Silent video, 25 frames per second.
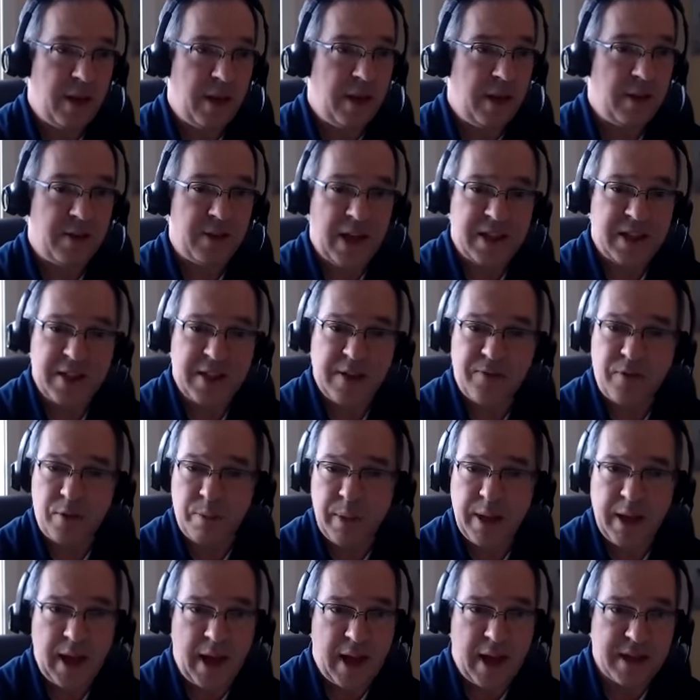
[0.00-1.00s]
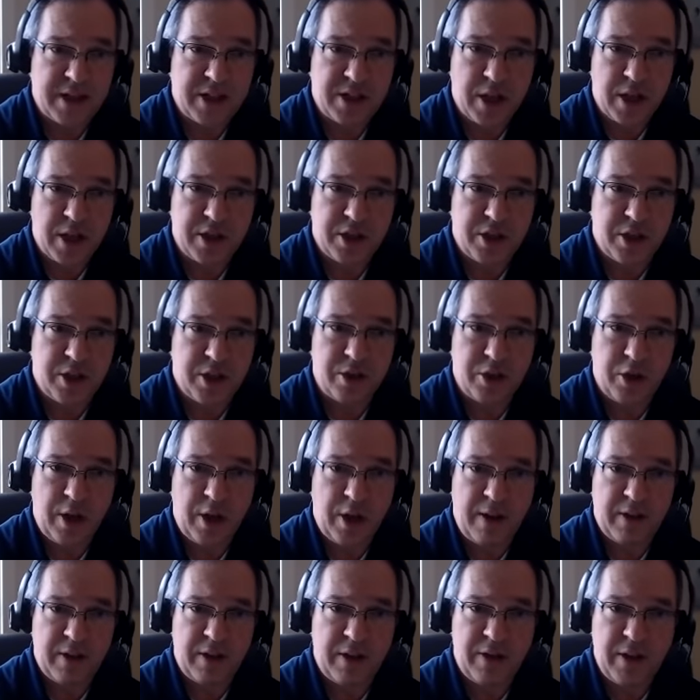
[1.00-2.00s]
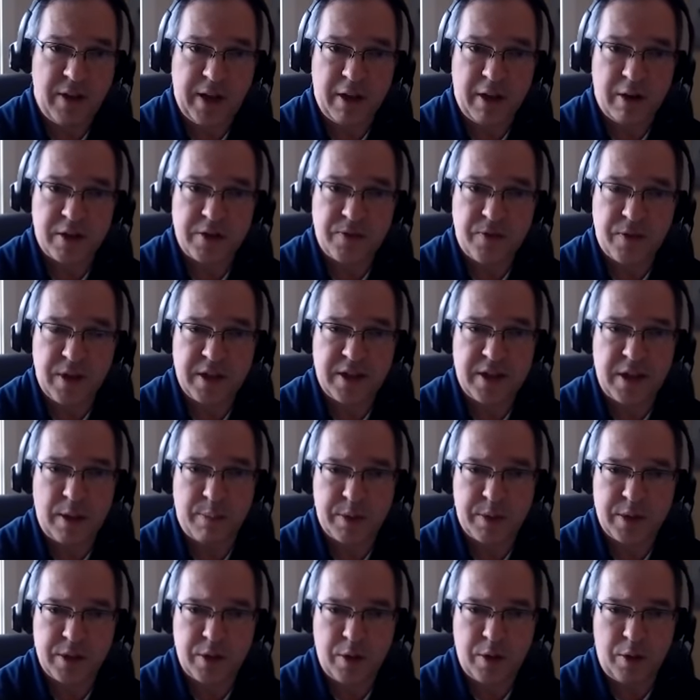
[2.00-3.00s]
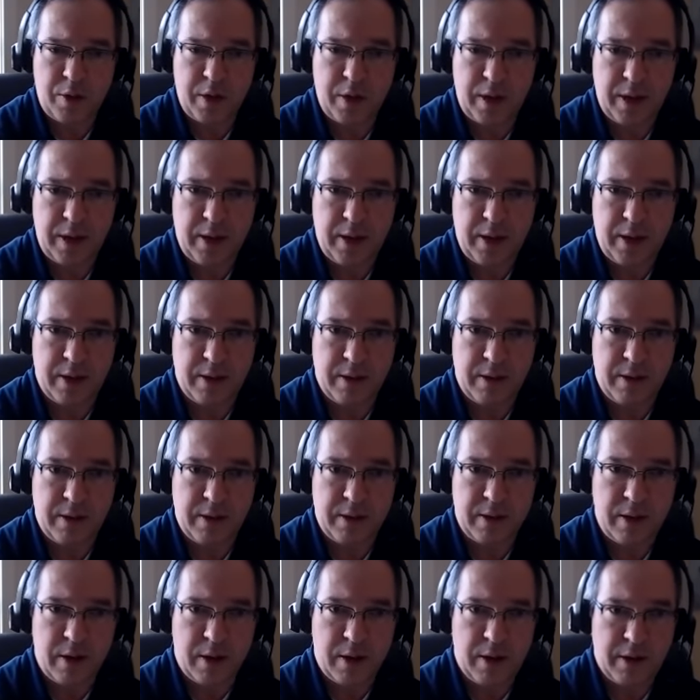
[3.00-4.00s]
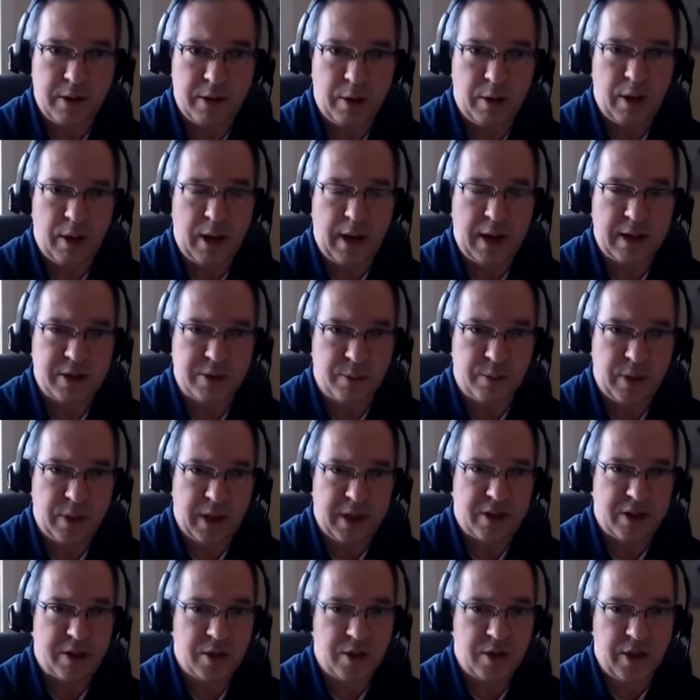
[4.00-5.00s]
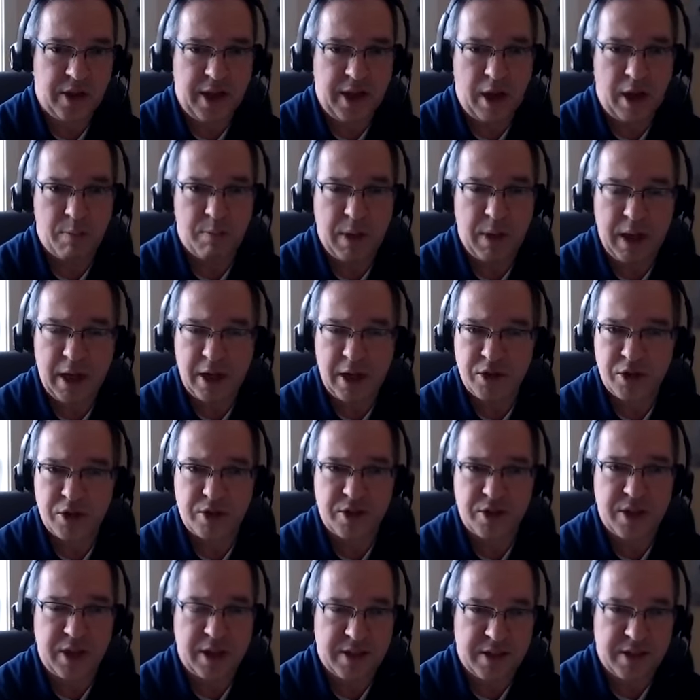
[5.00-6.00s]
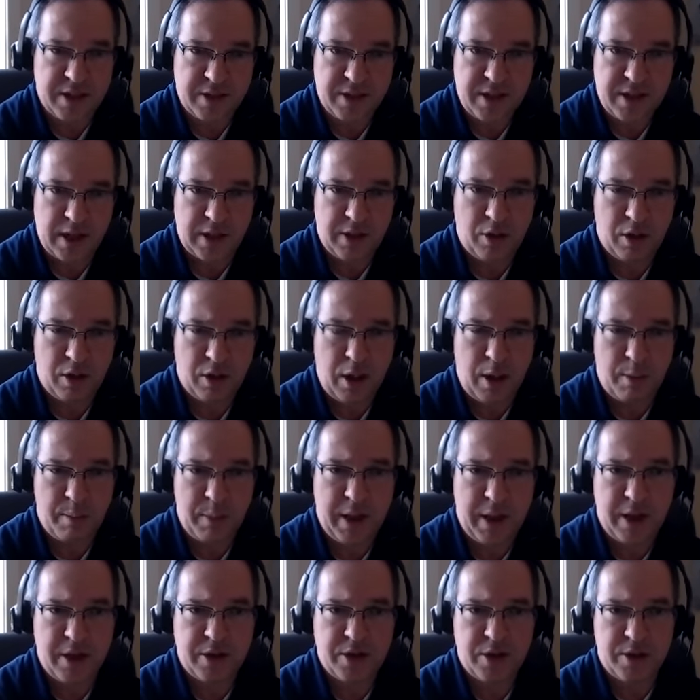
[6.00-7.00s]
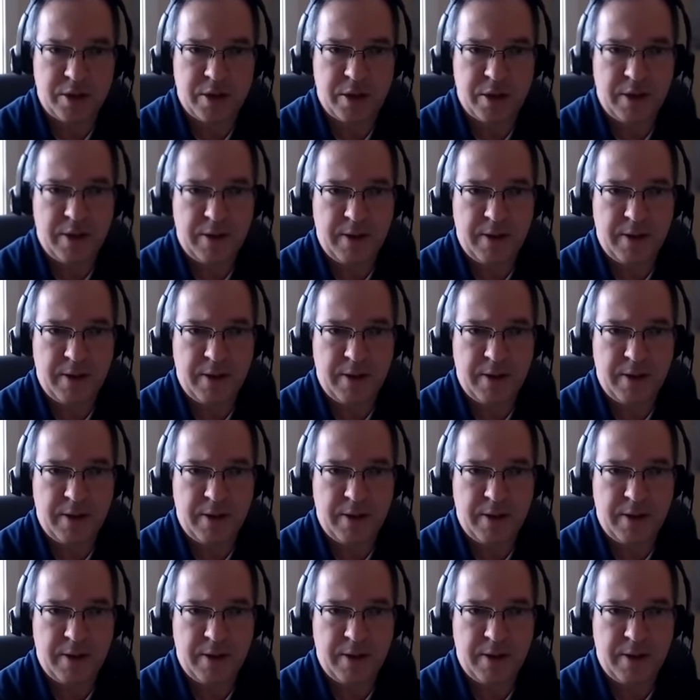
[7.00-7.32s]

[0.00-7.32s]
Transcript: That's it for me, guys. Do you have anything else for this episode and as it relates to the account managers, the technical account managers?